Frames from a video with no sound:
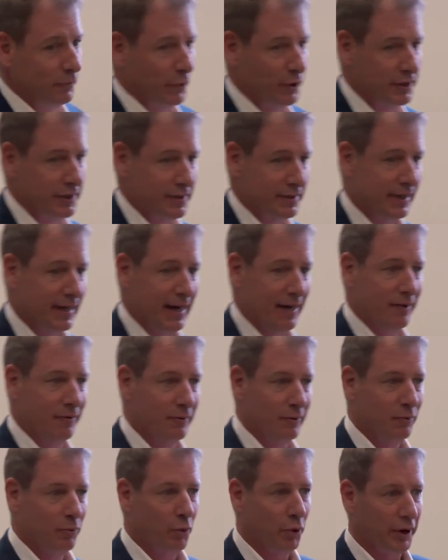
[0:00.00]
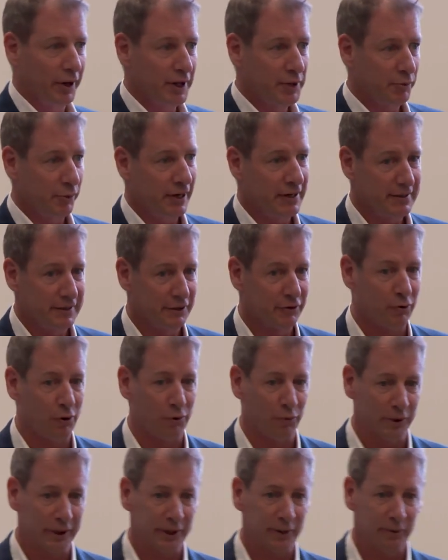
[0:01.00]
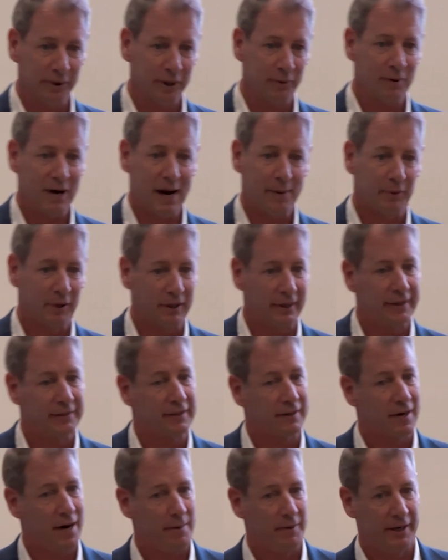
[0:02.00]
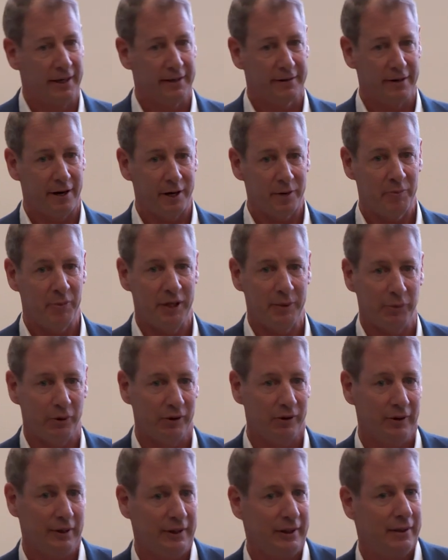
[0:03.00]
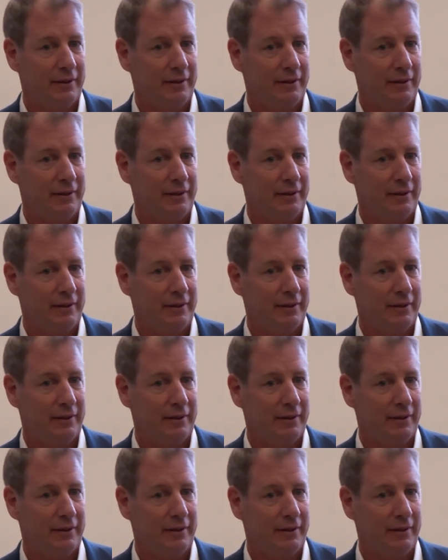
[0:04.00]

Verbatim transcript: which is, again, one of these places that's grown really, really rapidly. It's accommodated a ton of people.